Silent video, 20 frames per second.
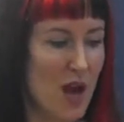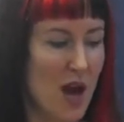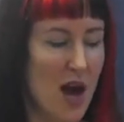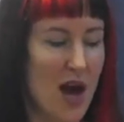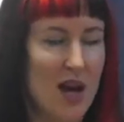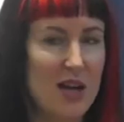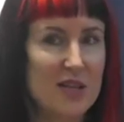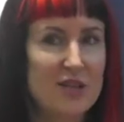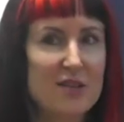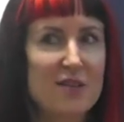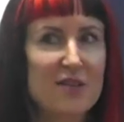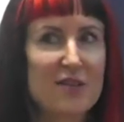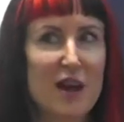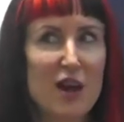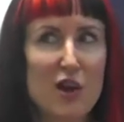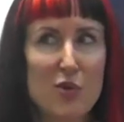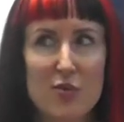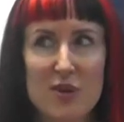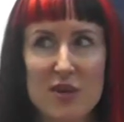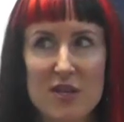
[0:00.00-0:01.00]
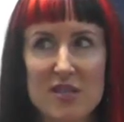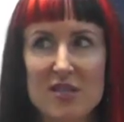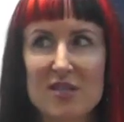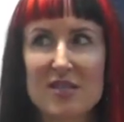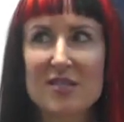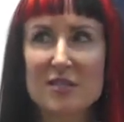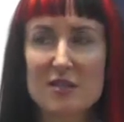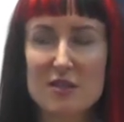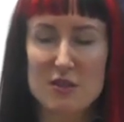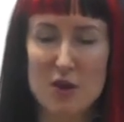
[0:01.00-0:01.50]
I had a therapist,
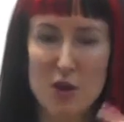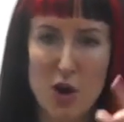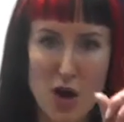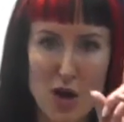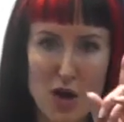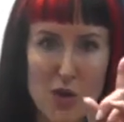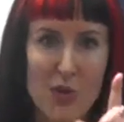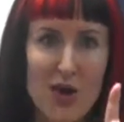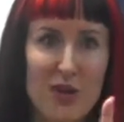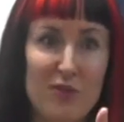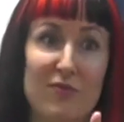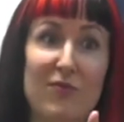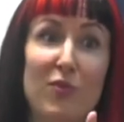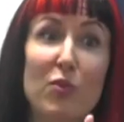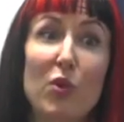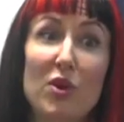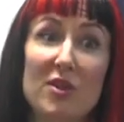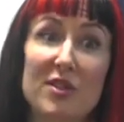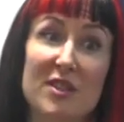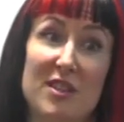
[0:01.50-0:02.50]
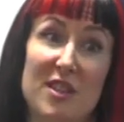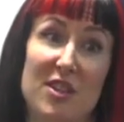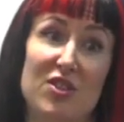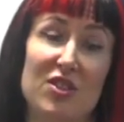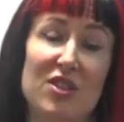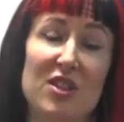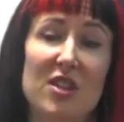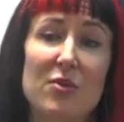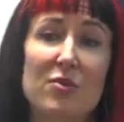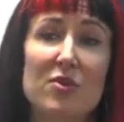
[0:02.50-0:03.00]
only went for one
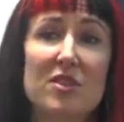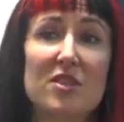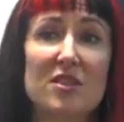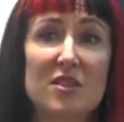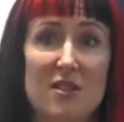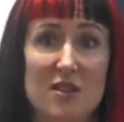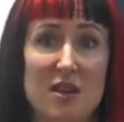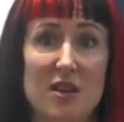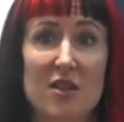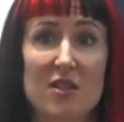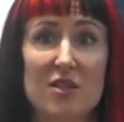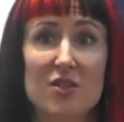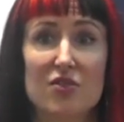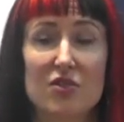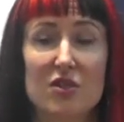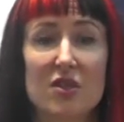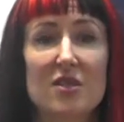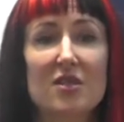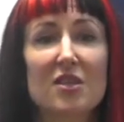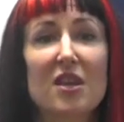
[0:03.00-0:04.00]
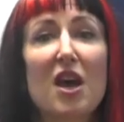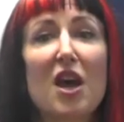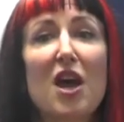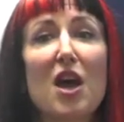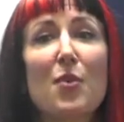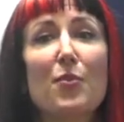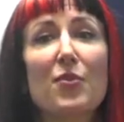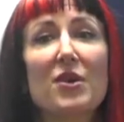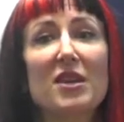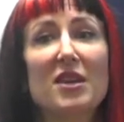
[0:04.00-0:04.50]
session, he was disastrous.
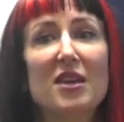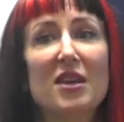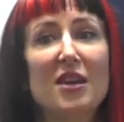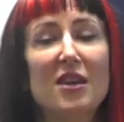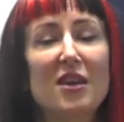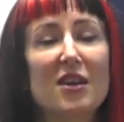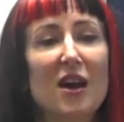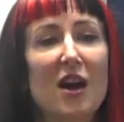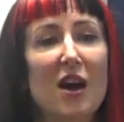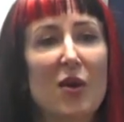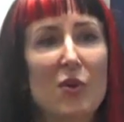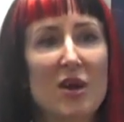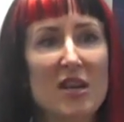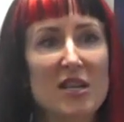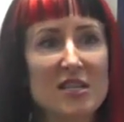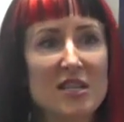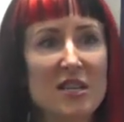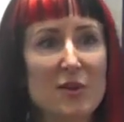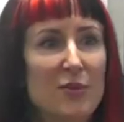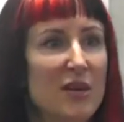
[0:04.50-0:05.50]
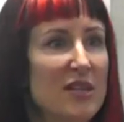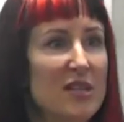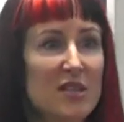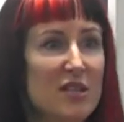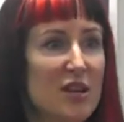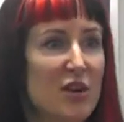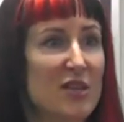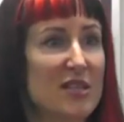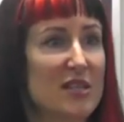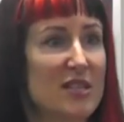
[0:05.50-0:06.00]
But I went to him, I didn't
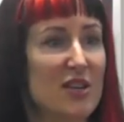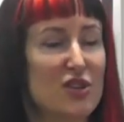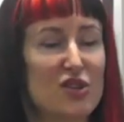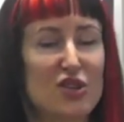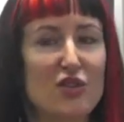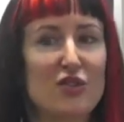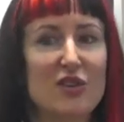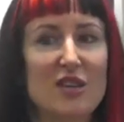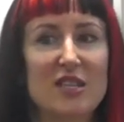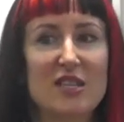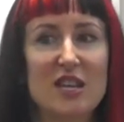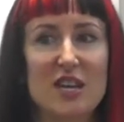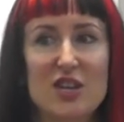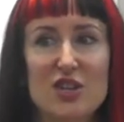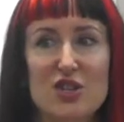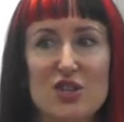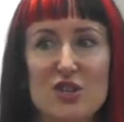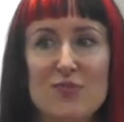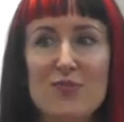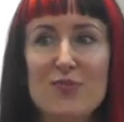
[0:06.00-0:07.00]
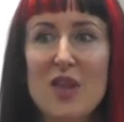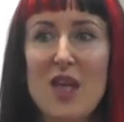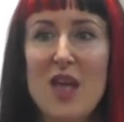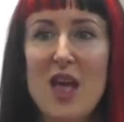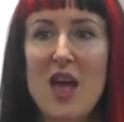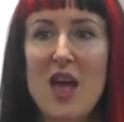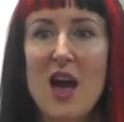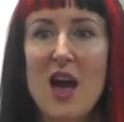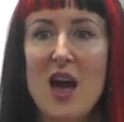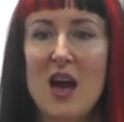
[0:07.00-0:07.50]
know his sexual orientation,
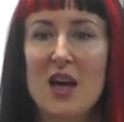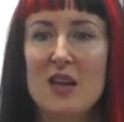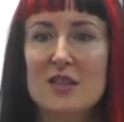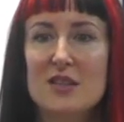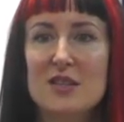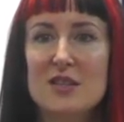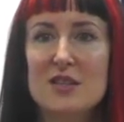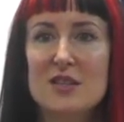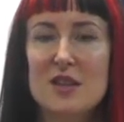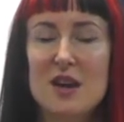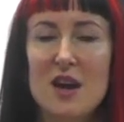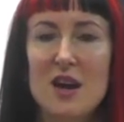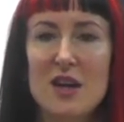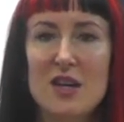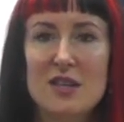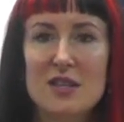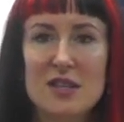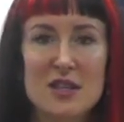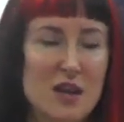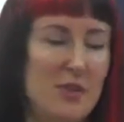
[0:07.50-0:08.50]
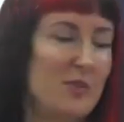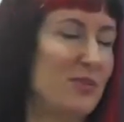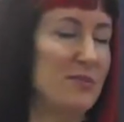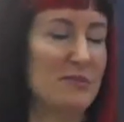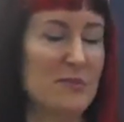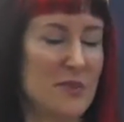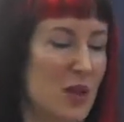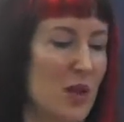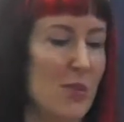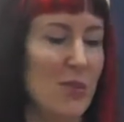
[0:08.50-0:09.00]
and I said, I'm,
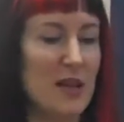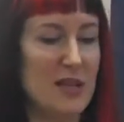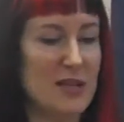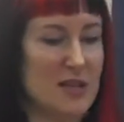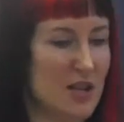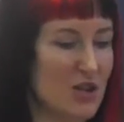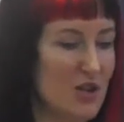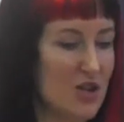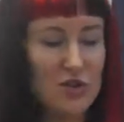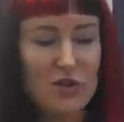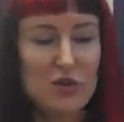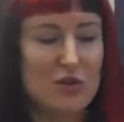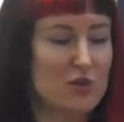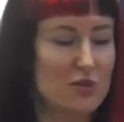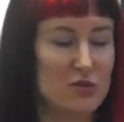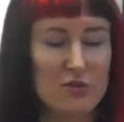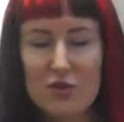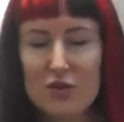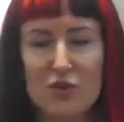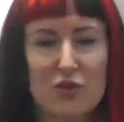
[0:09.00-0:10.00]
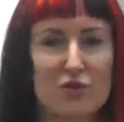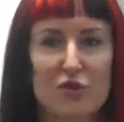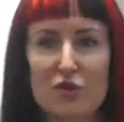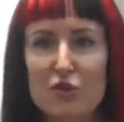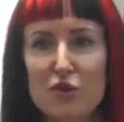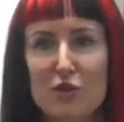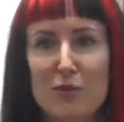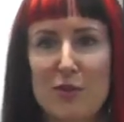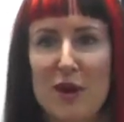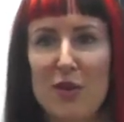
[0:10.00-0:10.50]
you know, bisexual, and
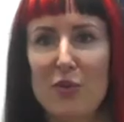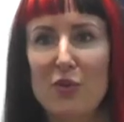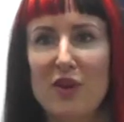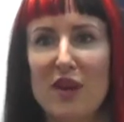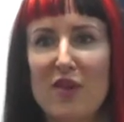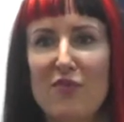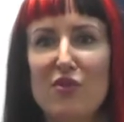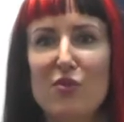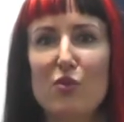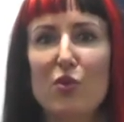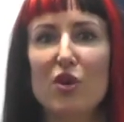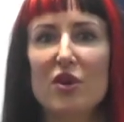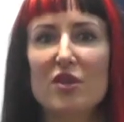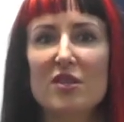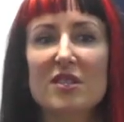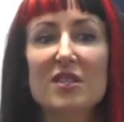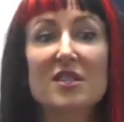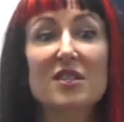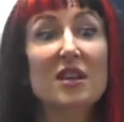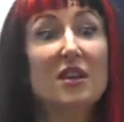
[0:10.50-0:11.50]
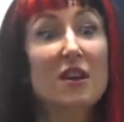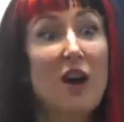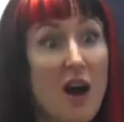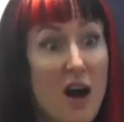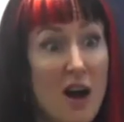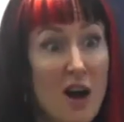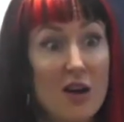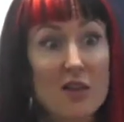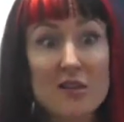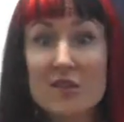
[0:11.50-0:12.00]
talked about whatever it was. And he said,
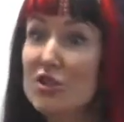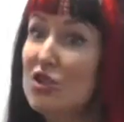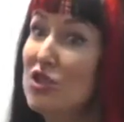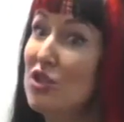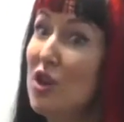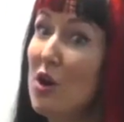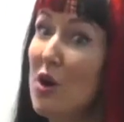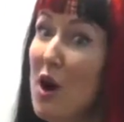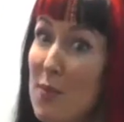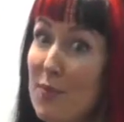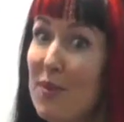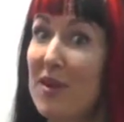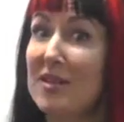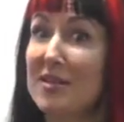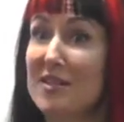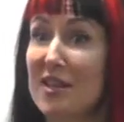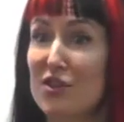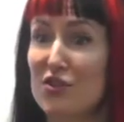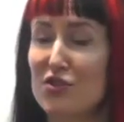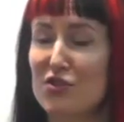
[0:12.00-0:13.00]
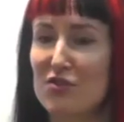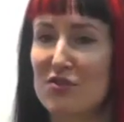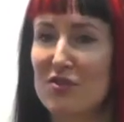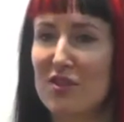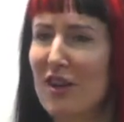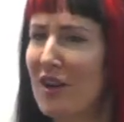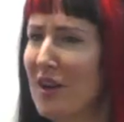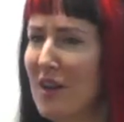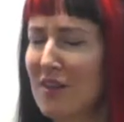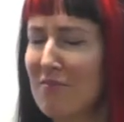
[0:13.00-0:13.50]
did you know I'm bisexual?
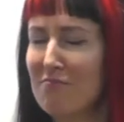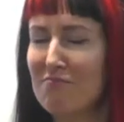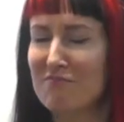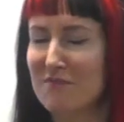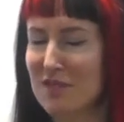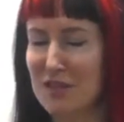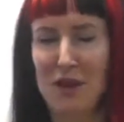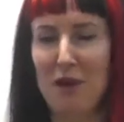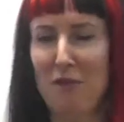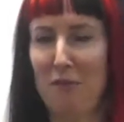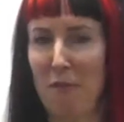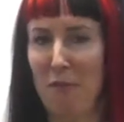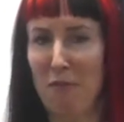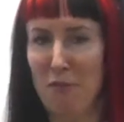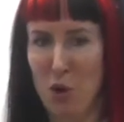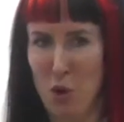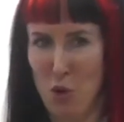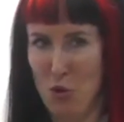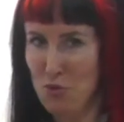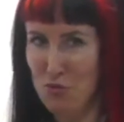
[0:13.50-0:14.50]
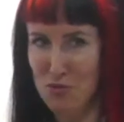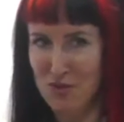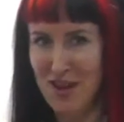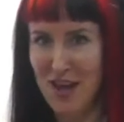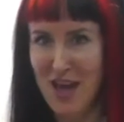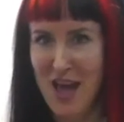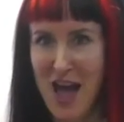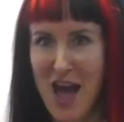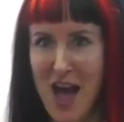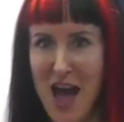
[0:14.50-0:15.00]
It's like, no.
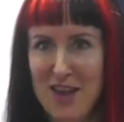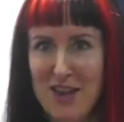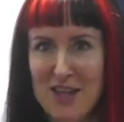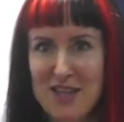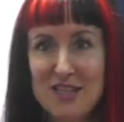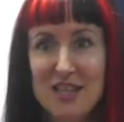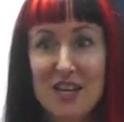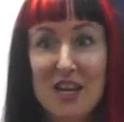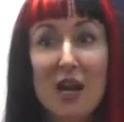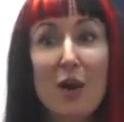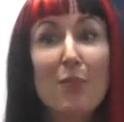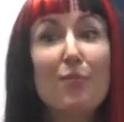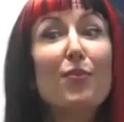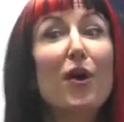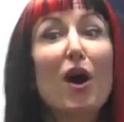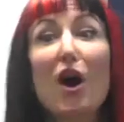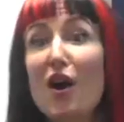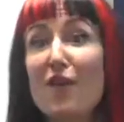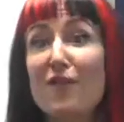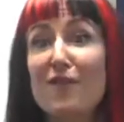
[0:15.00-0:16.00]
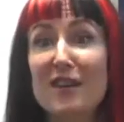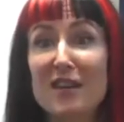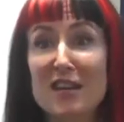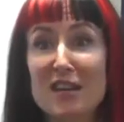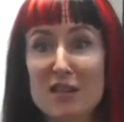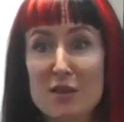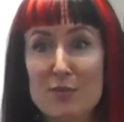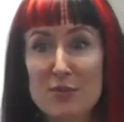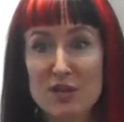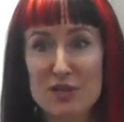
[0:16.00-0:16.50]
And he said, and I'm perfectly
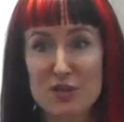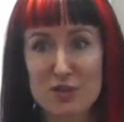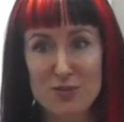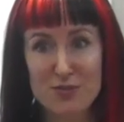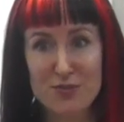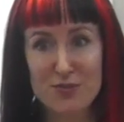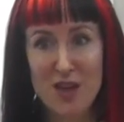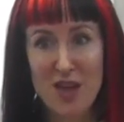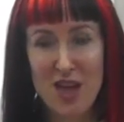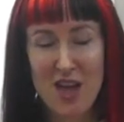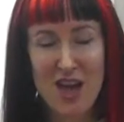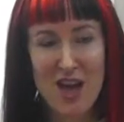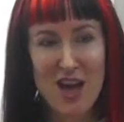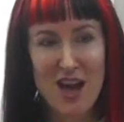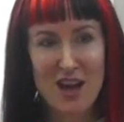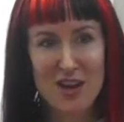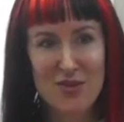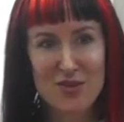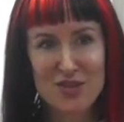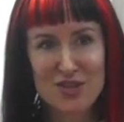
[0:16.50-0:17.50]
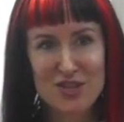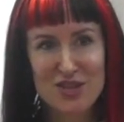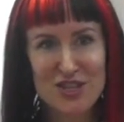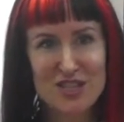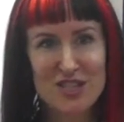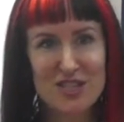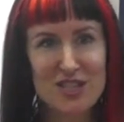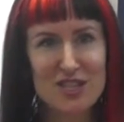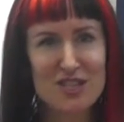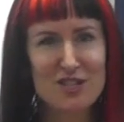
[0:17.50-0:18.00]
in the middle. And it was
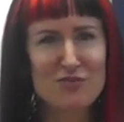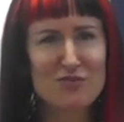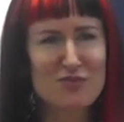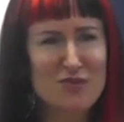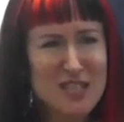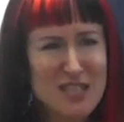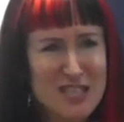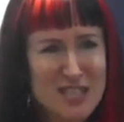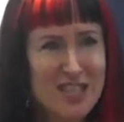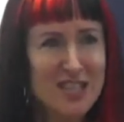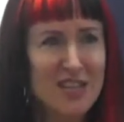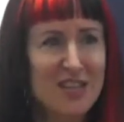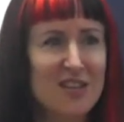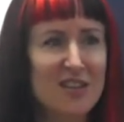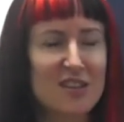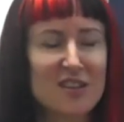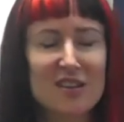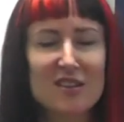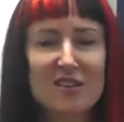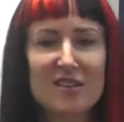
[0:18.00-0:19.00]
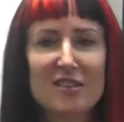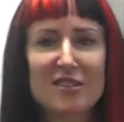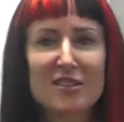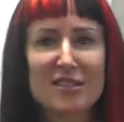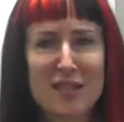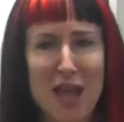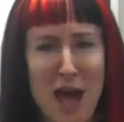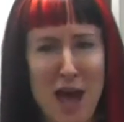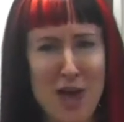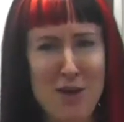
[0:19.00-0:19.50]
just this
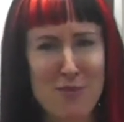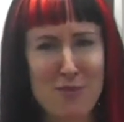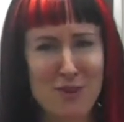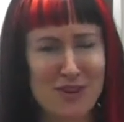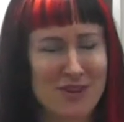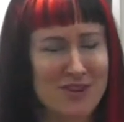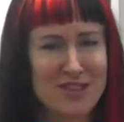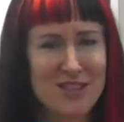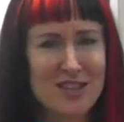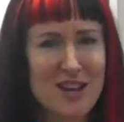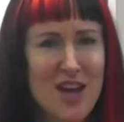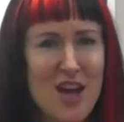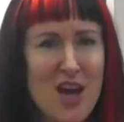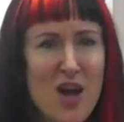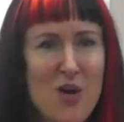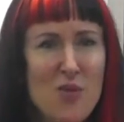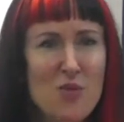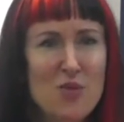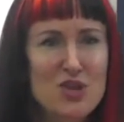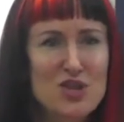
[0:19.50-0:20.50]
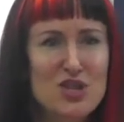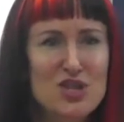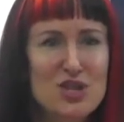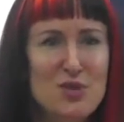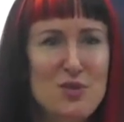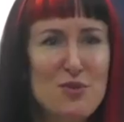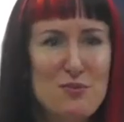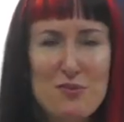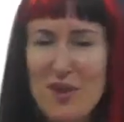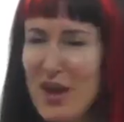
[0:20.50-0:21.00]
ridiculous statement, which
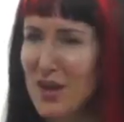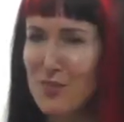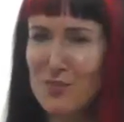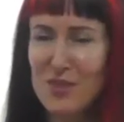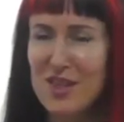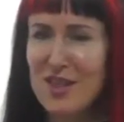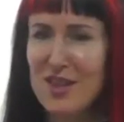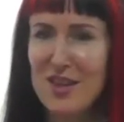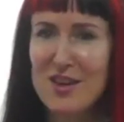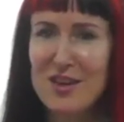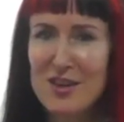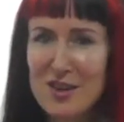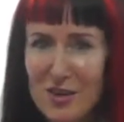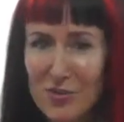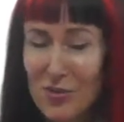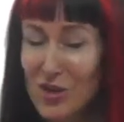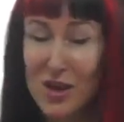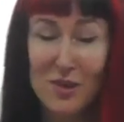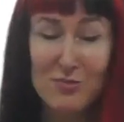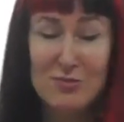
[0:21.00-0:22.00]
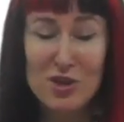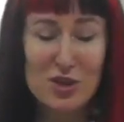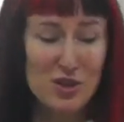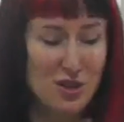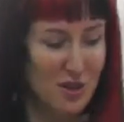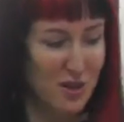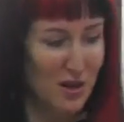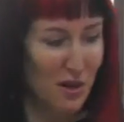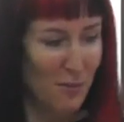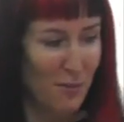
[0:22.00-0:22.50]
made me think, well, I'm not
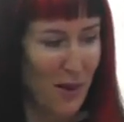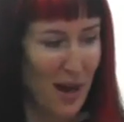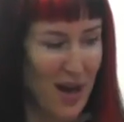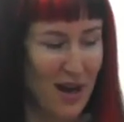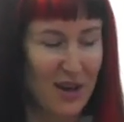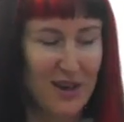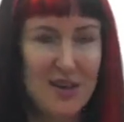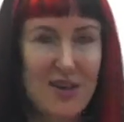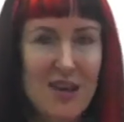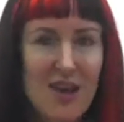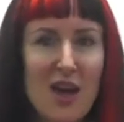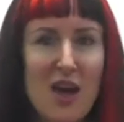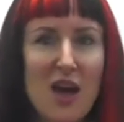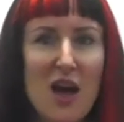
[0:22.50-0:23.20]
going to come back.